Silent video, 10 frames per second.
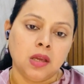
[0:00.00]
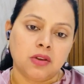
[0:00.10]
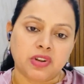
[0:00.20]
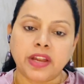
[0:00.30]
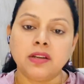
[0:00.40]

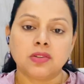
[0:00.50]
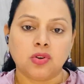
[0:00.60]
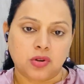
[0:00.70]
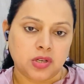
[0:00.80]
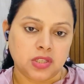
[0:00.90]
right
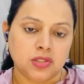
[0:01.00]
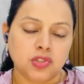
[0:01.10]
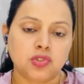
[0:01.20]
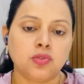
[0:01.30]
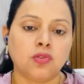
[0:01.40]
authorities. It
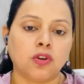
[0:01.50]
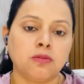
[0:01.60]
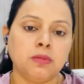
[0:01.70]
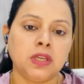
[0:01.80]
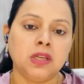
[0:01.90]
should not
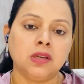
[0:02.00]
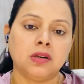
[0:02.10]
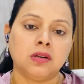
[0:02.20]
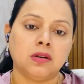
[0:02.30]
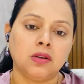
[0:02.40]
be
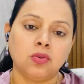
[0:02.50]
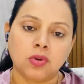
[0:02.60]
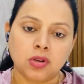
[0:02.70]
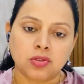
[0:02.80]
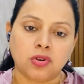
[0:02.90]
a
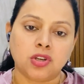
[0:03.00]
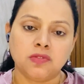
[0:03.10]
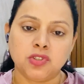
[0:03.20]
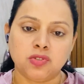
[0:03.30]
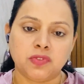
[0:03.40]
local authority
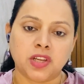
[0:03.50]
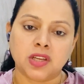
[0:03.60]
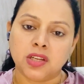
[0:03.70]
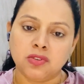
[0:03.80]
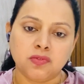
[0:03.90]
which you've taken
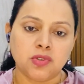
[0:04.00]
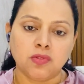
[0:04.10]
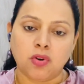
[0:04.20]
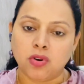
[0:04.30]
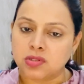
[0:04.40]
and you
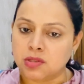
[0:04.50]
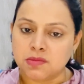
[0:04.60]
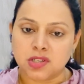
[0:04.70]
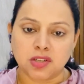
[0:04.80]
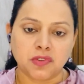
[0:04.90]
or some
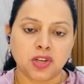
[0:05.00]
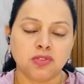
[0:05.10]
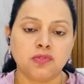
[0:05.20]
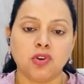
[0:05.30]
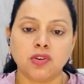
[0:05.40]
certificate
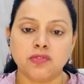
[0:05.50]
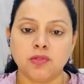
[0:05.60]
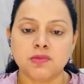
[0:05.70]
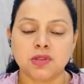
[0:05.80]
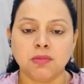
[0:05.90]
you've got
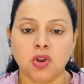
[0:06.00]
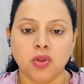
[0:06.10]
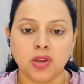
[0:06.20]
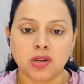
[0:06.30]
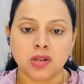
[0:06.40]
from some
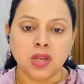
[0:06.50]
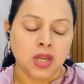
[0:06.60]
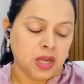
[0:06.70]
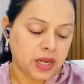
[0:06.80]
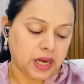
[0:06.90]
lawyer,
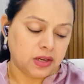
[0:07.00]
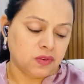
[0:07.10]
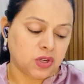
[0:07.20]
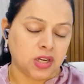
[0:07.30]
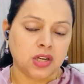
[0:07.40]

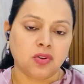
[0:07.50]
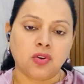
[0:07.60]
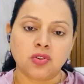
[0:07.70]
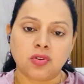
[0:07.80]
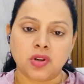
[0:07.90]
advocate, or
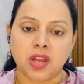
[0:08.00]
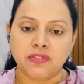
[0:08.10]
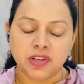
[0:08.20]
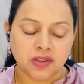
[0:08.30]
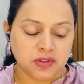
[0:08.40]
your
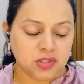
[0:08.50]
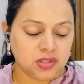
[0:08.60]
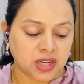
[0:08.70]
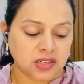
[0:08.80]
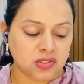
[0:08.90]
affidavits.
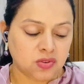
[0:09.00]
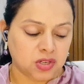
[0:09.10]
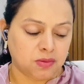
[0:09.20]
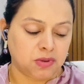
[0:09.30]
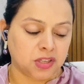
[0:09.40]
That is not
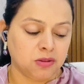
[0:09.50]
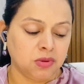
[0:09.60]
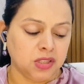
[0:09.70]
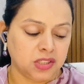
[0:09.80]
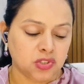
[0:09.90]

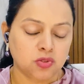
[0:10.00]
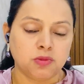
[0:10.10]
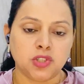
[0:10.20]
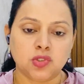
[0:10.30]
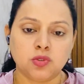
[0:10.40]
applicable. They should be
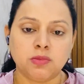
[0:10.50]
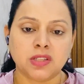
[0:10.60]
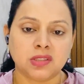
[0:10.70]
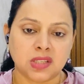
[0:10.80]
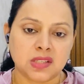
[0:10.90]
issued by the
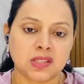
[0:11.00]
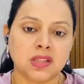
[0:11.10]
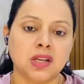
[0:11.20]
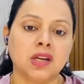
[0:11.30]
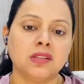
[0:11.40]

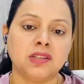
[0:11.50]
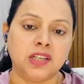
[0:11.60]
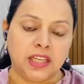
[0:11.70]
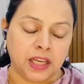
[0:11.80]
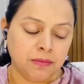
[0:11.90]
Tehsildar, the
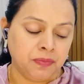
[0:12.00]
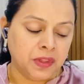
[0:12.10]
DM,